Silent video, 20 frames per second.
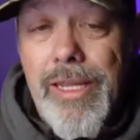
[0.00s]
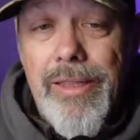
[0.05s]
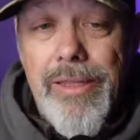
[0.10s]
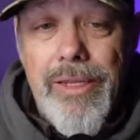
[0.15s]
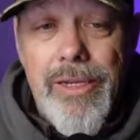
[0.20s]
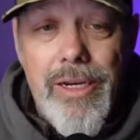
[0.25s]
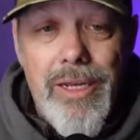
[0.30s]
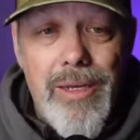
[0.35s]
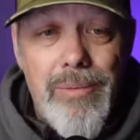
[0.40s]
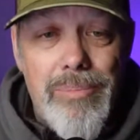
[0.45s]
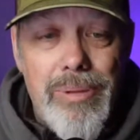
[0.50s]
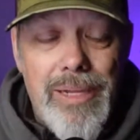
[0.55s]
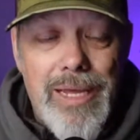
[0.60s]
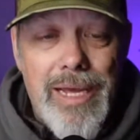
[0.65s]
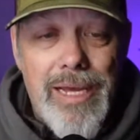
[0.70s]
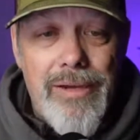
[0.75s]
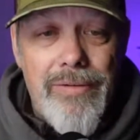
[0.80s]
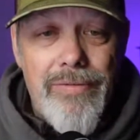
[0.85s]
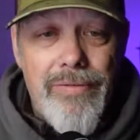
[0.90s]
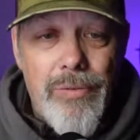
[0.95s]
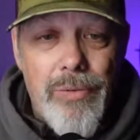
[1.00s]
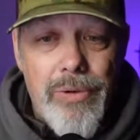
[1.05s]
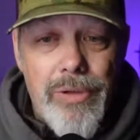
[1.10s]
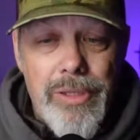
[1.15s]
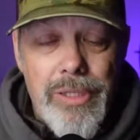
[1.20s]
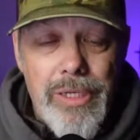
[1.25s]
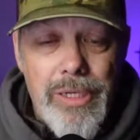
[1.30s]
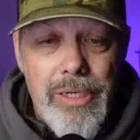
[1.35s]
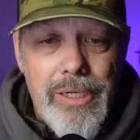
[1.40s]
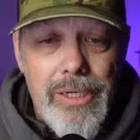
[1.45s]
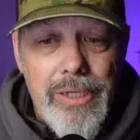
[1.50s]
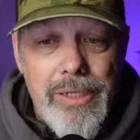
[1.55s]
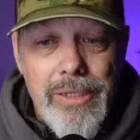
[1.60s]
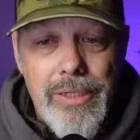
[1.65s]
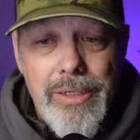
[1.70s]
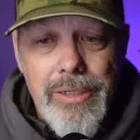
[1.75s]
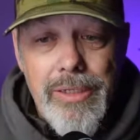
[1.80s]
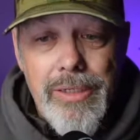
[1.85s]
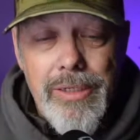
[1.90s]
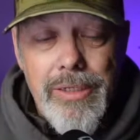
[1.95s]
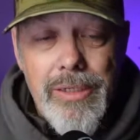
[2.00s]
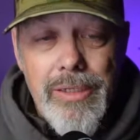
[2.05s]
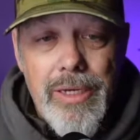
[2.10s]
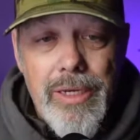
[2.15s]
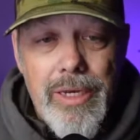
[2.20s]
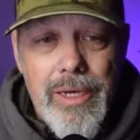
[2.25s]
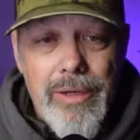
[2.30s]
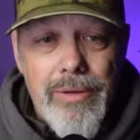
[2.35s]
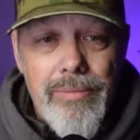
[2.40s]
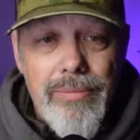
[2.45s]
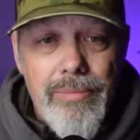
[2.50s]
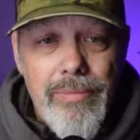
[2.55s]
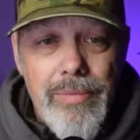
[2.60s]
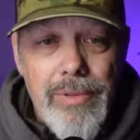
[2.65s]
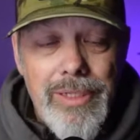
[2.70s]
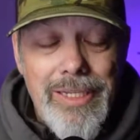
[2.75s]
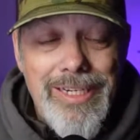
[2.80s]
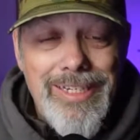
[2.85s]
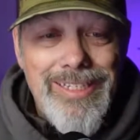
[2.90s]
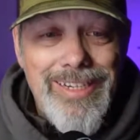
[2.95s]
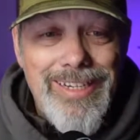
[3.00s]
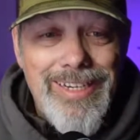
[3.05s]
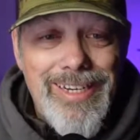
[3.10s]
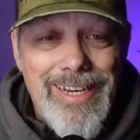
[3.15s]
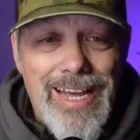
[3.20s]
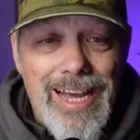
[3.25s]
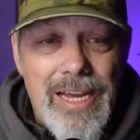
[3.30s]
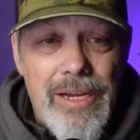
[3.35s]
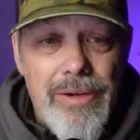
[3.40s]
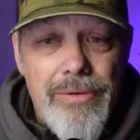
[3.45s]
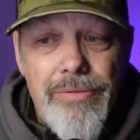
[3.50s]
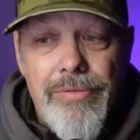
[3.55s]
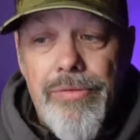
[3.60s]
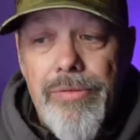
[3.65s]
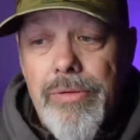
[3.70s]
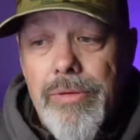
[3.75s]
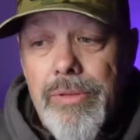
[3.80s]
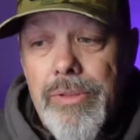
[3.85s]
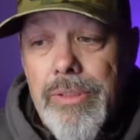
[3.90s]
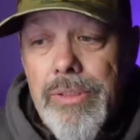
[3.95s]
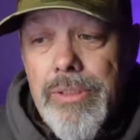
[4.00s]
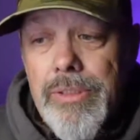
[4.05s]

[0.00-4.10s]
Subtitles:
and then apply for the LinkedIn Live.